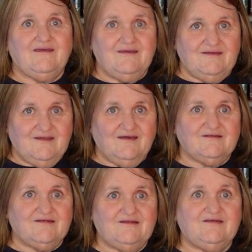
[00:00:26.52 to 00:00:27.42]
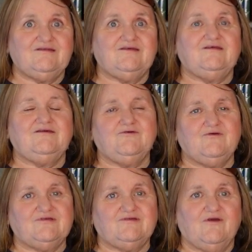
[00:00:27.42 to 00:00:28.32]
inducted into the
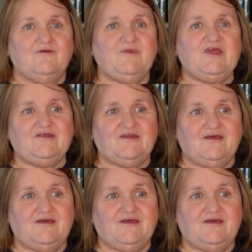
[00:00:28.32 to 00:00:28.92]
U.S. Army in